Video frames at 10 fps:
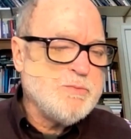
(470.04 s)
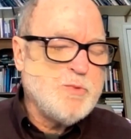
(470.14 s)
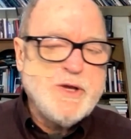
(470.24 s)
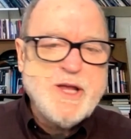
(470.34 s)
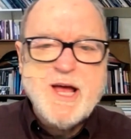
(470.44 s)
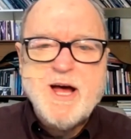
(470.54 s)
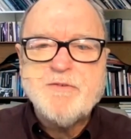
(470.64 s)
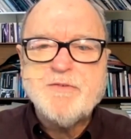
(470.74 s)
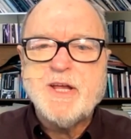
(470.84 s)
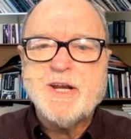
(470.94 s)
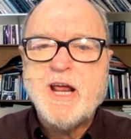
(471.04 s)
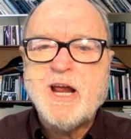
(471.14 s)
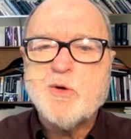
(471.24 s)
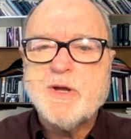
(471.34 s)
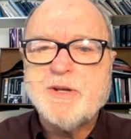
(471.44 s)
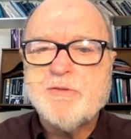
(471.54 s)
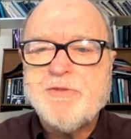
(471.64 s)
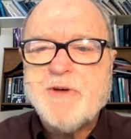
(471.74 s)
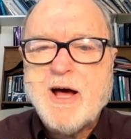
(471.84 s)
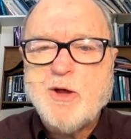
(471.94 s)
We have inherent
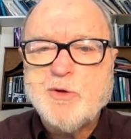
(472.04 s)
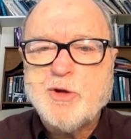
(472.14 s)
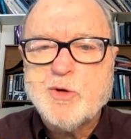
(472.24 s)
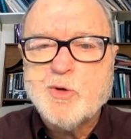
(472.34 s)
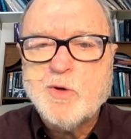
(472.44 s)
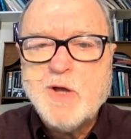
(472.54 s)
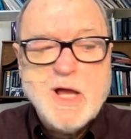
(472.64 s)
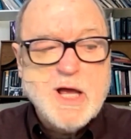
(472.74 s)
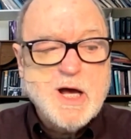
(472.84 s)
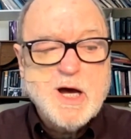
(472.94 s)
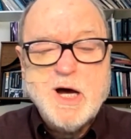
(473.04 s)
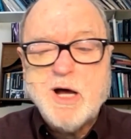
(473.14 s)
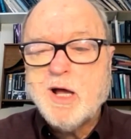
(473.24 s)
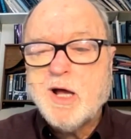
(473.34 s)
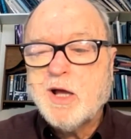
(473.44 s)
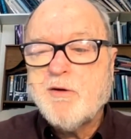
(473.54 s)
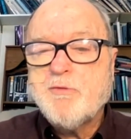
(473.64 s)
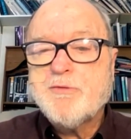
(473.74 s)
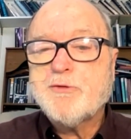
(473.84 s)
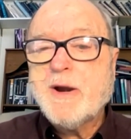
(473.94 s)
value.
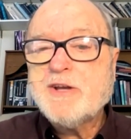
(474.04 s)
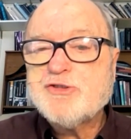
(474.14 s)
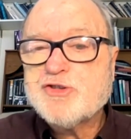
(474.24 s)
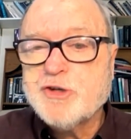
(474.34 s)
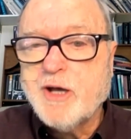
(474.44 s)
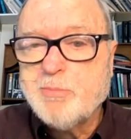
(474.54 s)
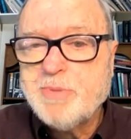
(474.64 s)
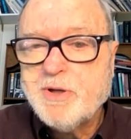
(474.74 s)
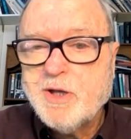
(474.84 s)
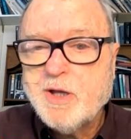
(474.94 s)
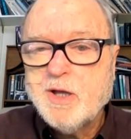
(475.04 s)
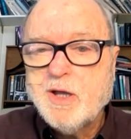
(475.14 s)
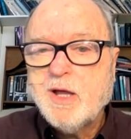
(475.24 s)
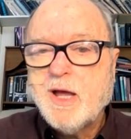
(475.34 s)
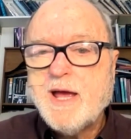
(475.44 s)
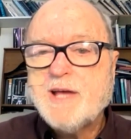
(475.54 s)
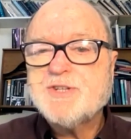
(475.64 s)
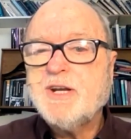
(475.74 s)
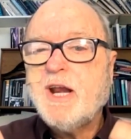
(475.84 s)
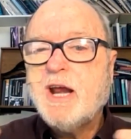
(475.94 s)
Friendship has
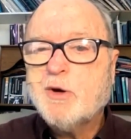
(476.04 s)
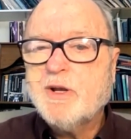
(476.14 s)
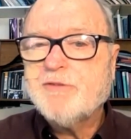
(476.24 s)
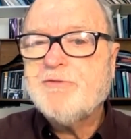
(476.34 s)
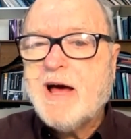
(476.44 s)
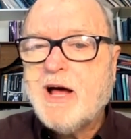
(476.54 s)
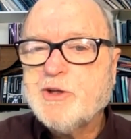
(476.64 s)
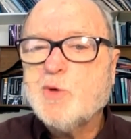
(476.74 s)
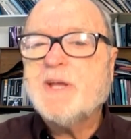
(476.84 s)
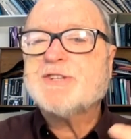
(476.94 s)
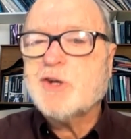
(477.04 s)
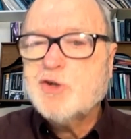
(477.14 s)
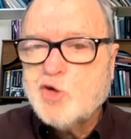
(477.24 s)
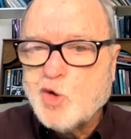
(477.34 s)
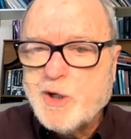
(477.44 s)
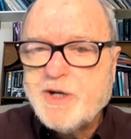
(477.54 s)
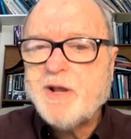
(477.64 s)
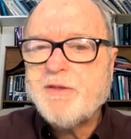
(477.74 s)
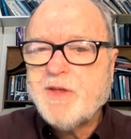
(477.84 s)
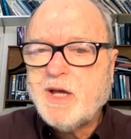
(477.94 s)
inherent value. It's a
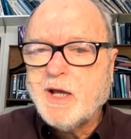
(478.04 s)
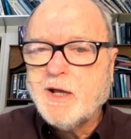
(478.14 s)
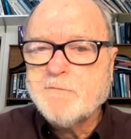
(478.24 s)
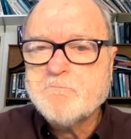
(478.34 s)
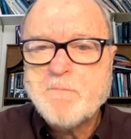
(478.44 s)
good thing.